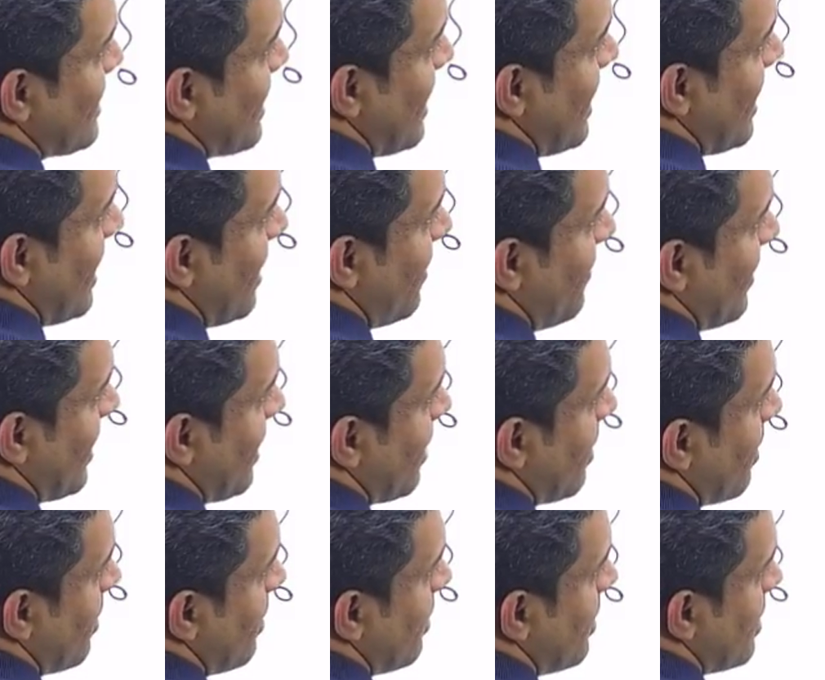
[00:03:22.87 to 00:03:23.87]
as
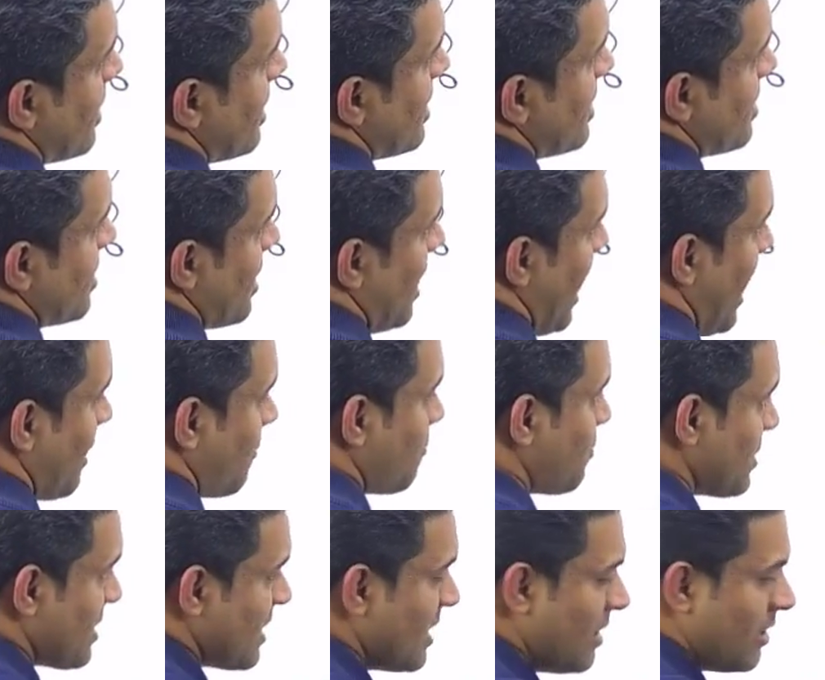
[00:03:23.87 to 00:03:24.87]
11 is at
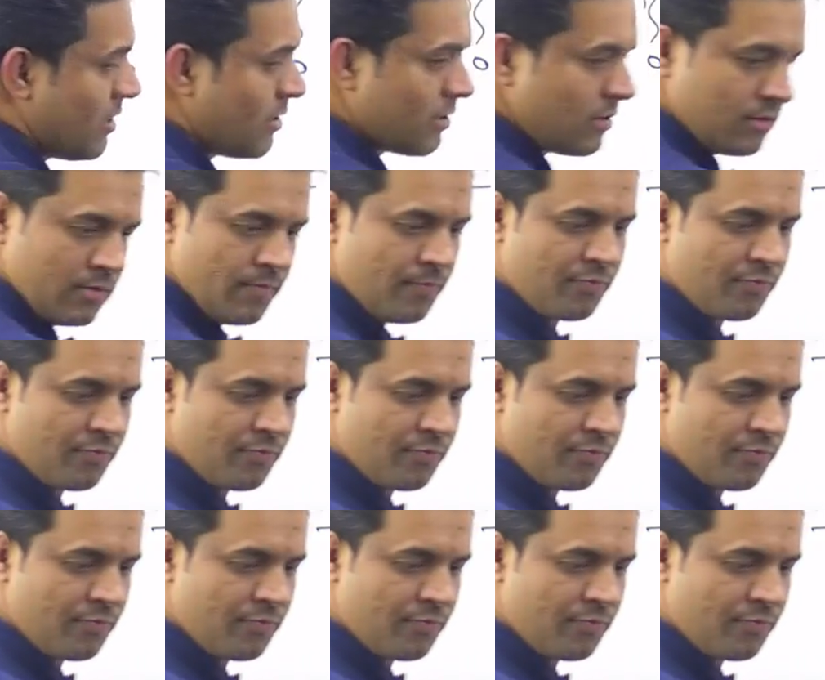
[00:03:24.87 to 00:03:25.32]
present,